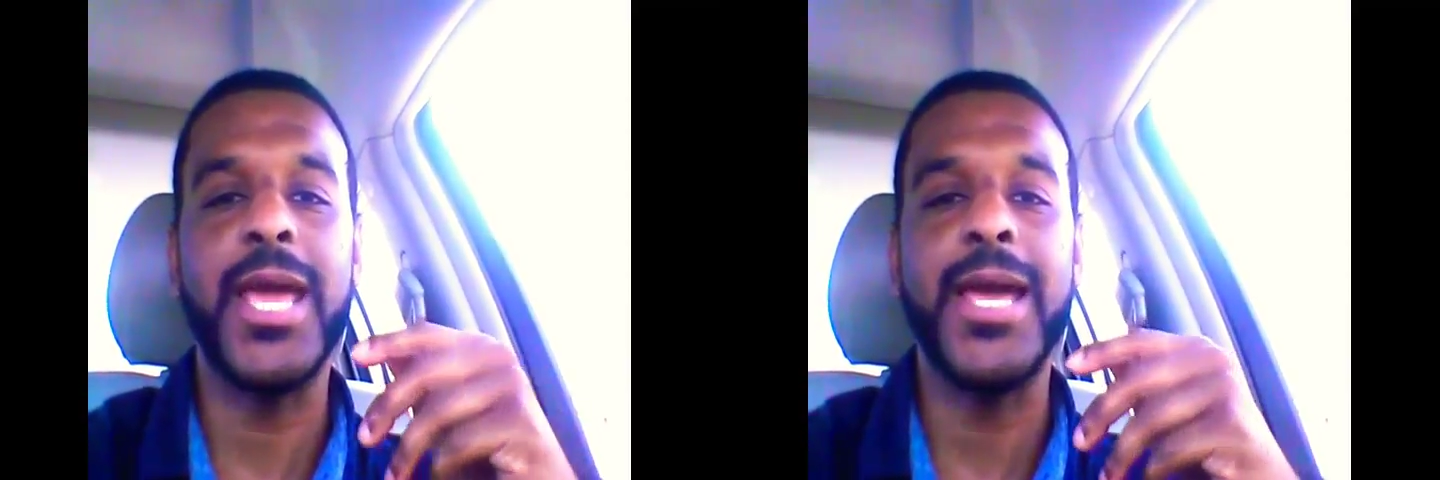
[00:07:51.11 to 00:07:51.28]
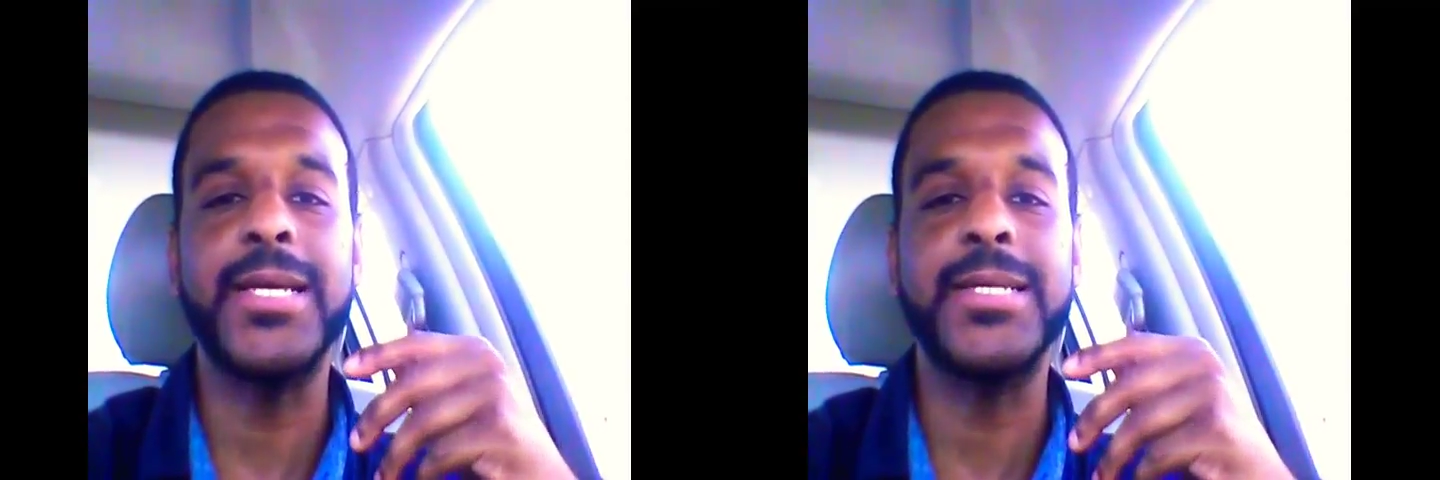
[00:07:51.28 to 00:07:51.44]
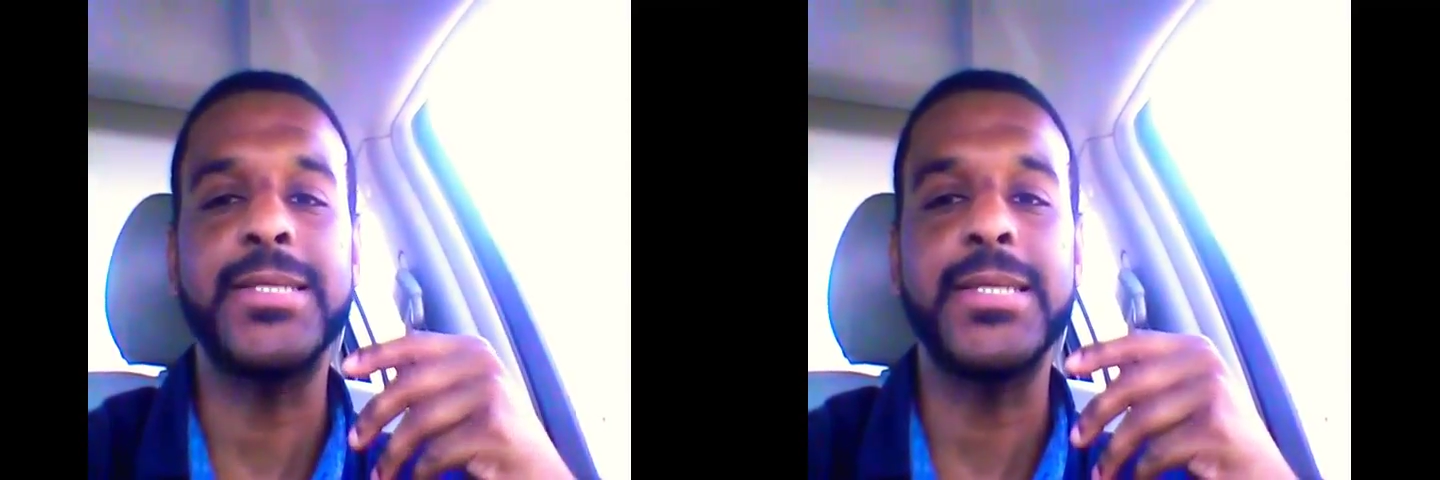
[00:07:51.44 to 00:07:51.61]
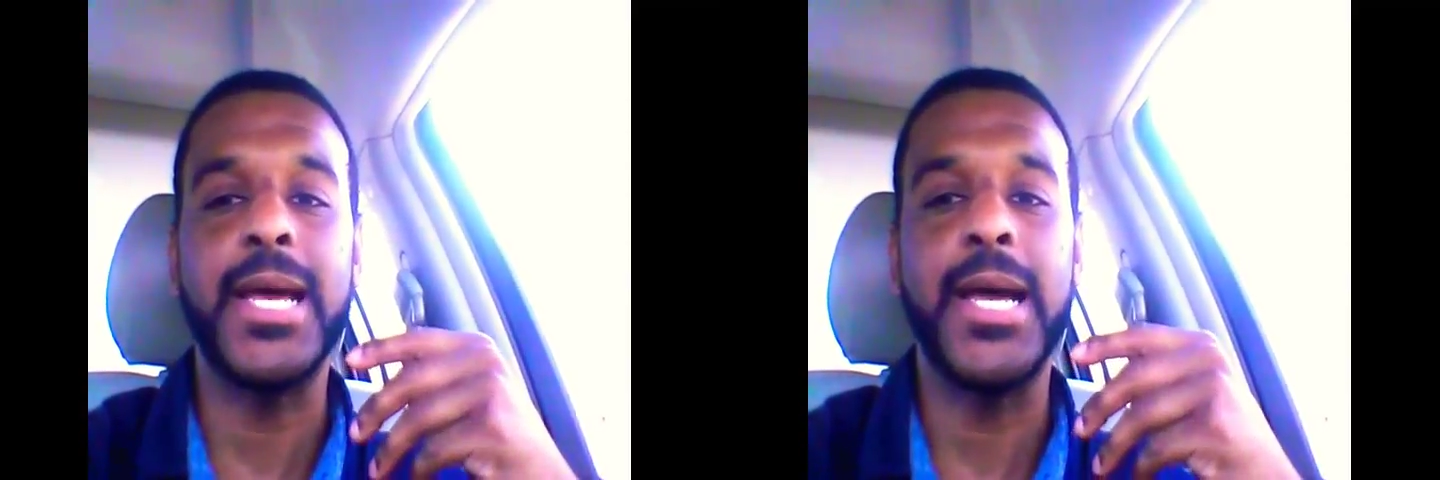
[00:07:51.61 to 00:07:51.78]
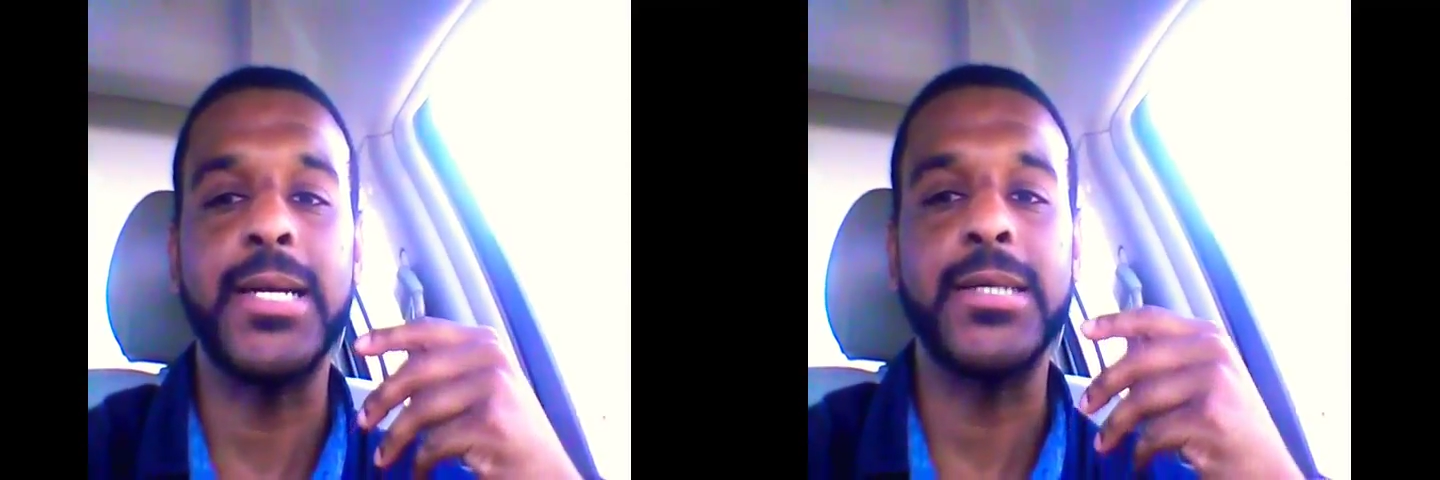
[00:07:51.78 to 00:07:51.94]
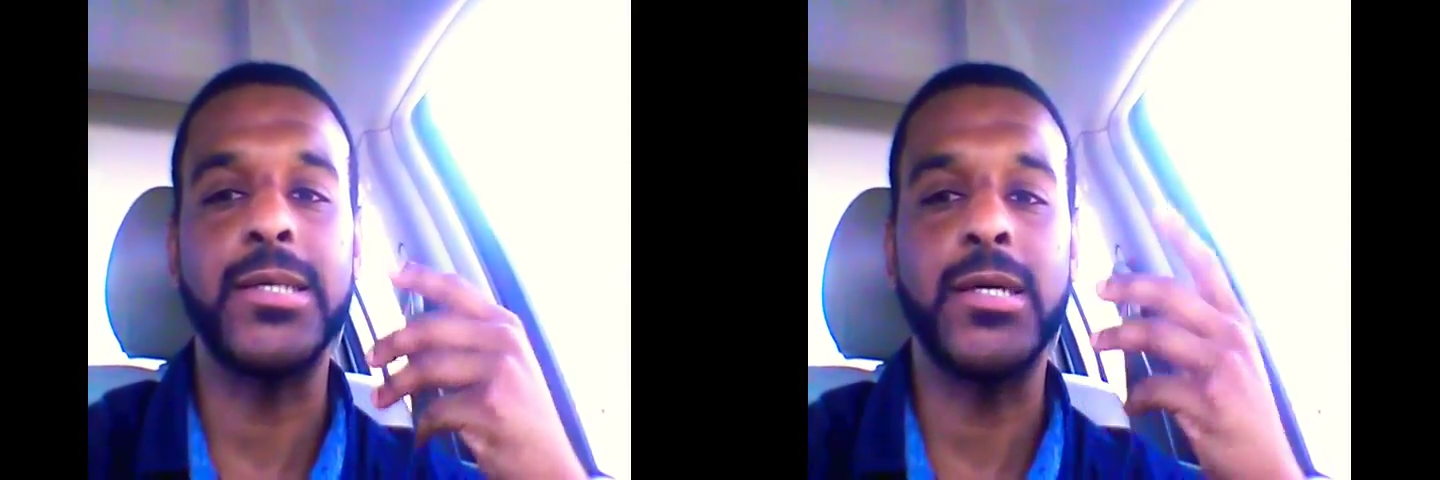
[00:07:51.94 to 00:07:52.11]
as
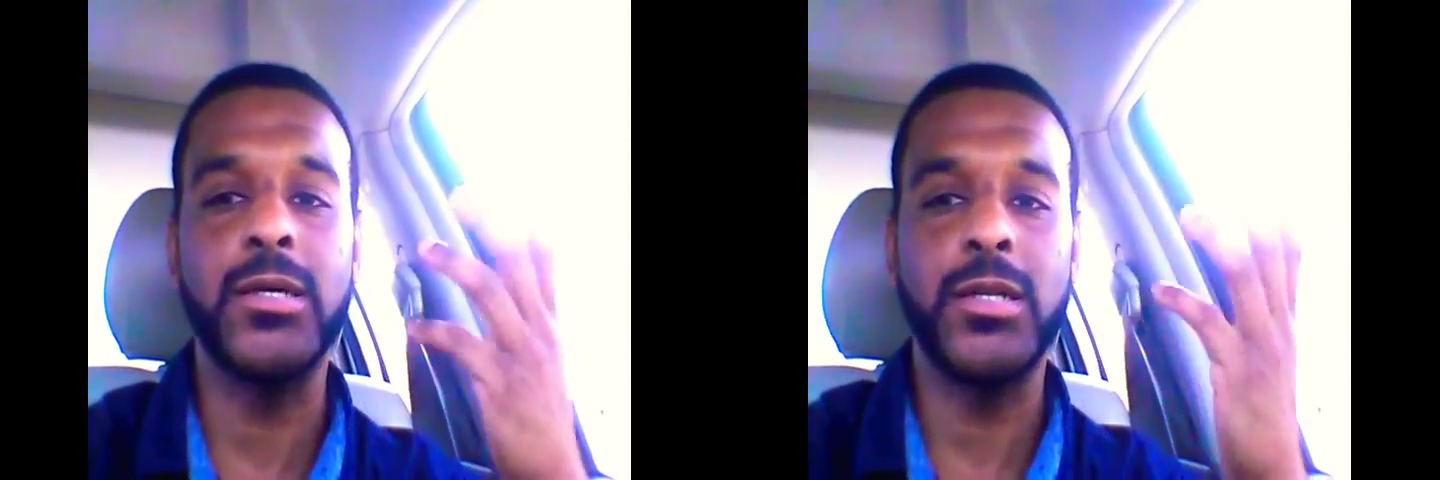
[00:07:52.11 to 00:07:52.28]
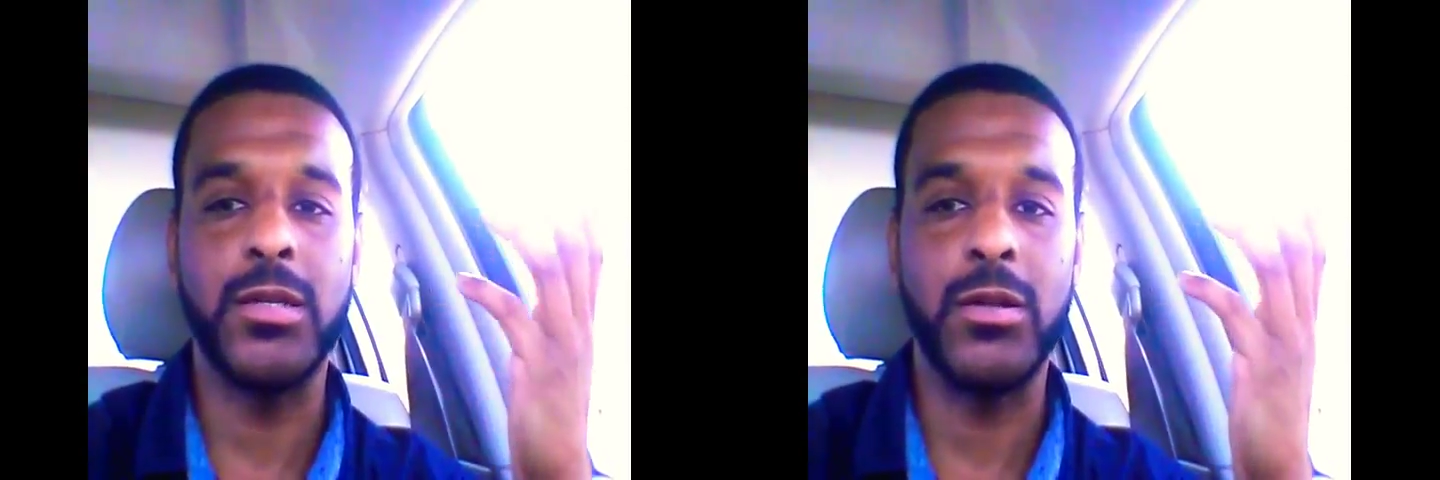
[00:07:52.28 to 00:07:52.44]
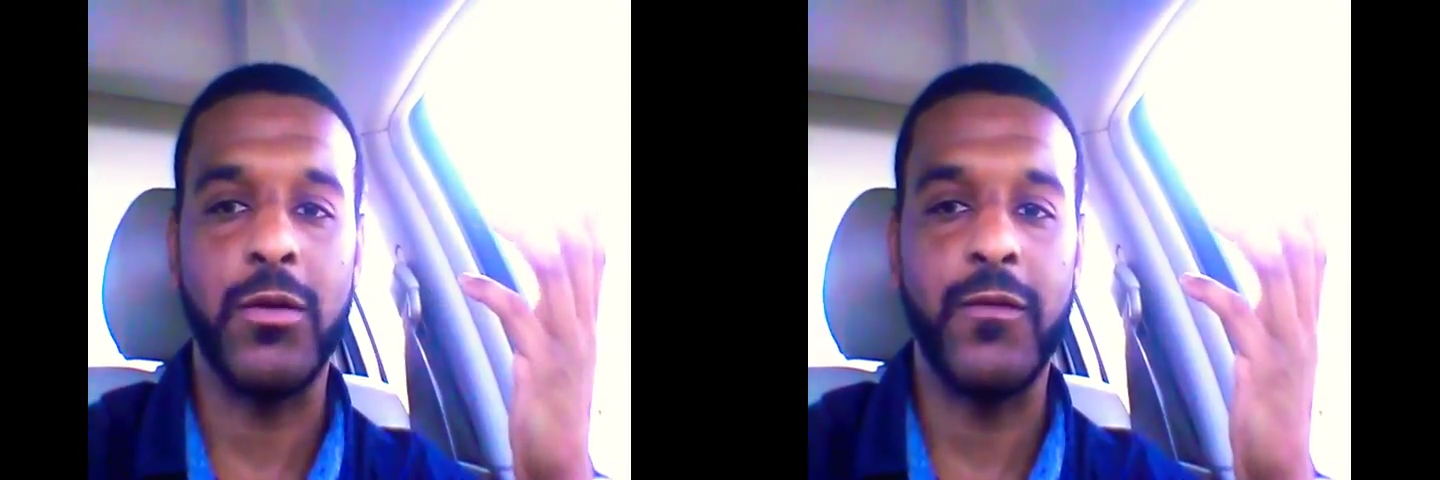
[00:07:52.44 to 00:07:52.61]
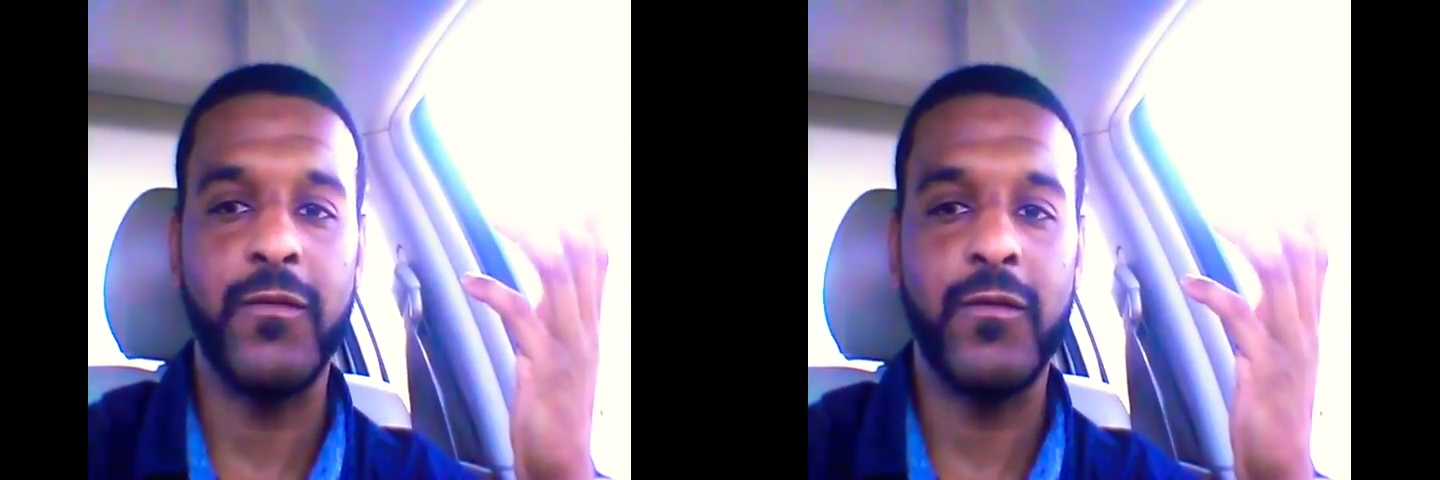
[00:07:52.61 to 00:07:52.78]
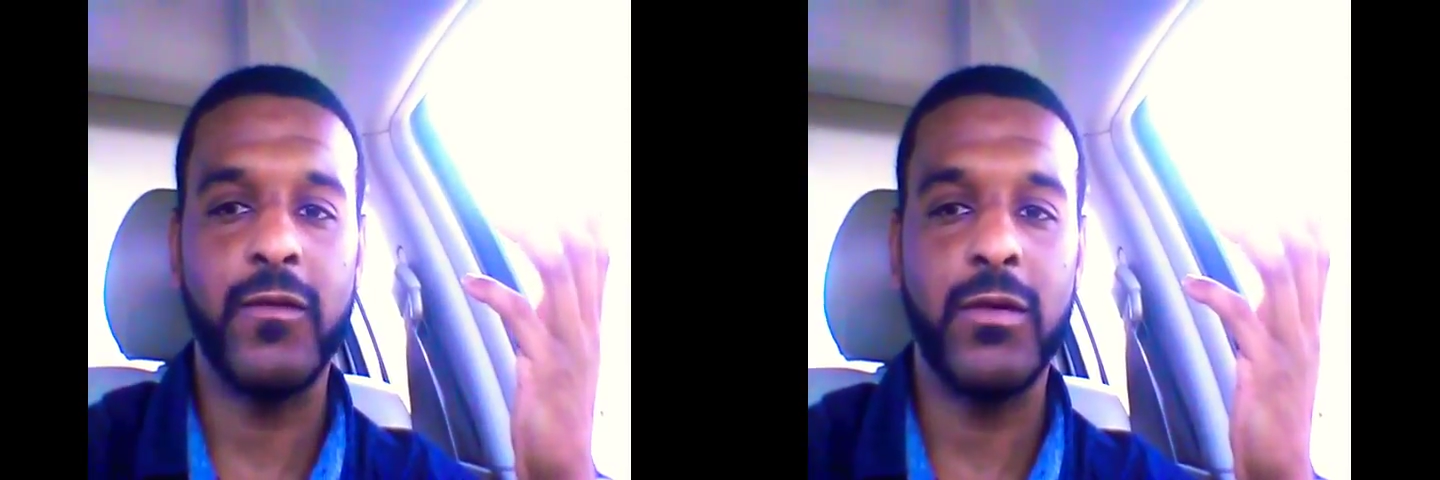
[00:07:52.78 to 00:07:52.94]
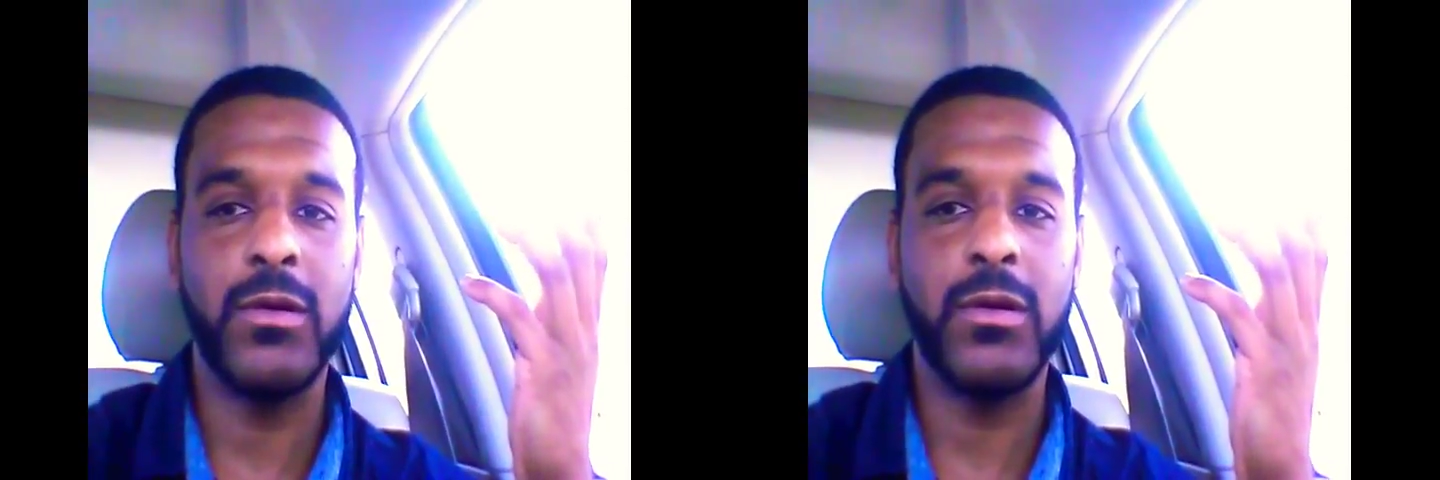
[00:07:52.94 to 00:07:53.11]
not good
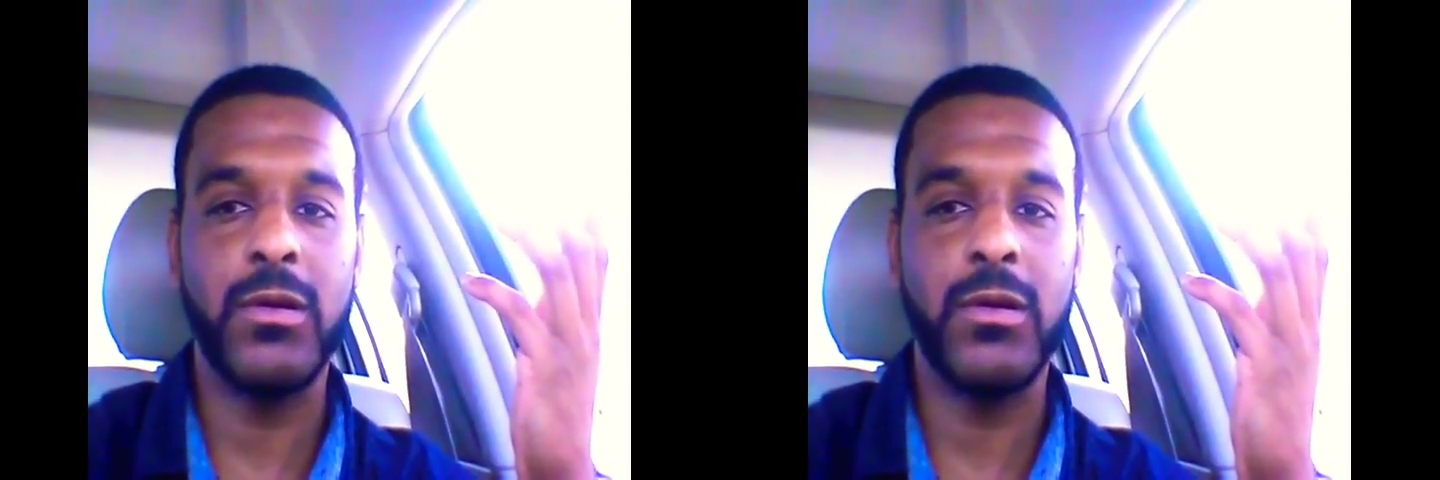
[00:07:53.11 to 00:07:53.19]
enough,